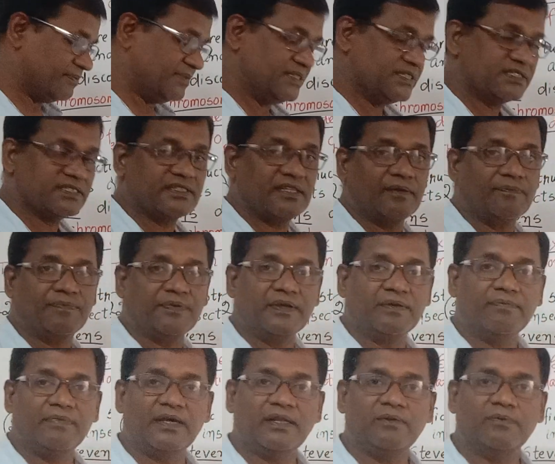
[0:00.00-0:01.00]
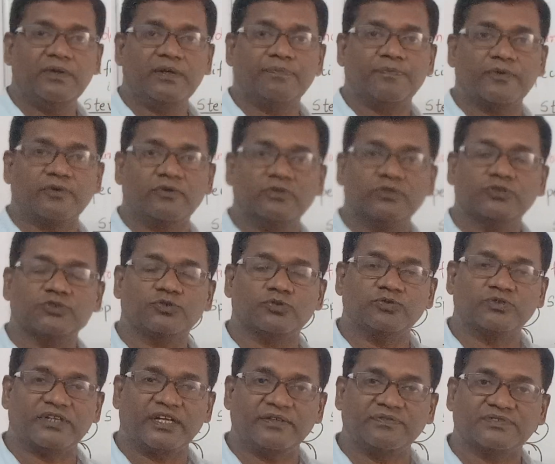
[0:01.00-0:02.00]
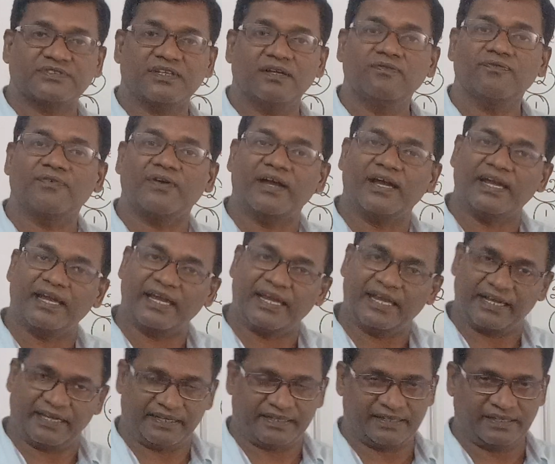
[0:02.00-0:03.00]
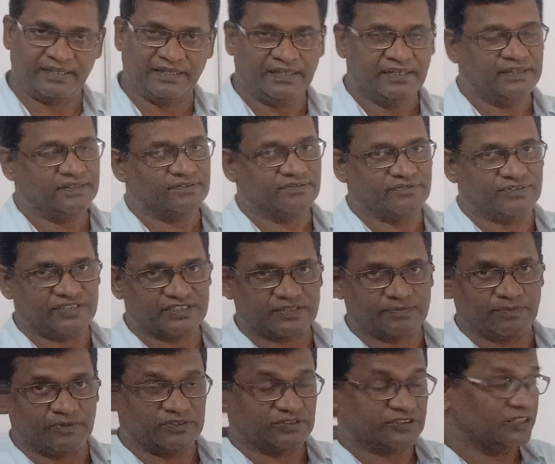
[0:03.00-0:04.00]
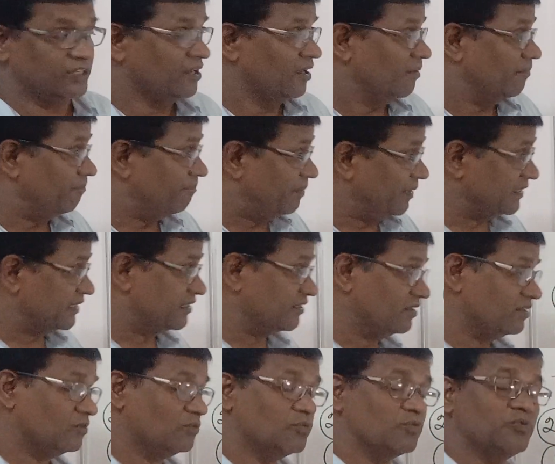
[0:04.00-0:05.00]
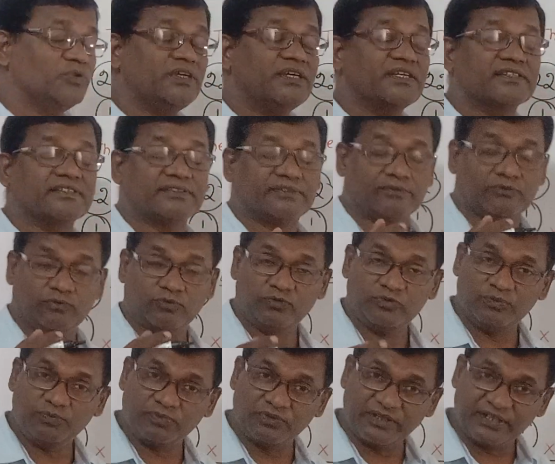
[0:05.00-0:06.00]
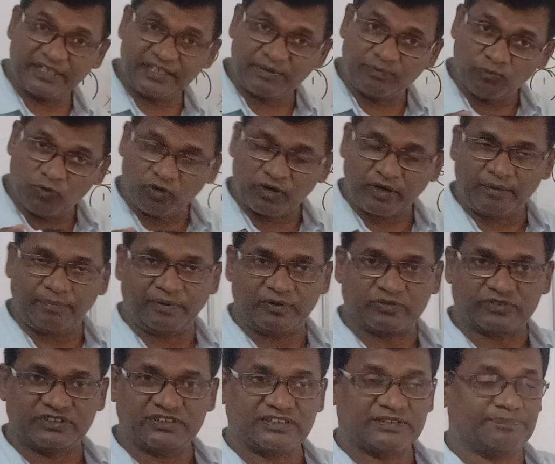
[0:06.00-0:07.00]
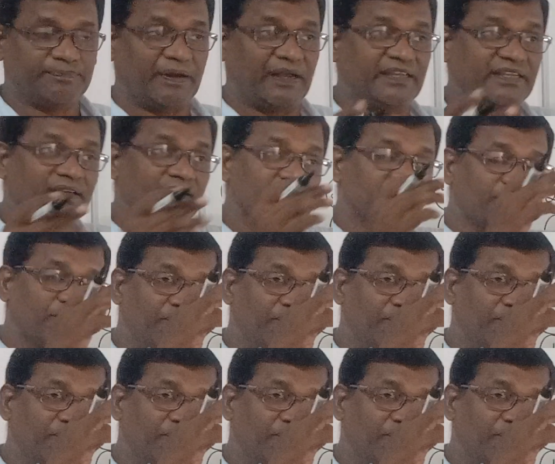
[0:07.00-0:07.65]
means the female will produce two types of egg. This much. But we read more about this by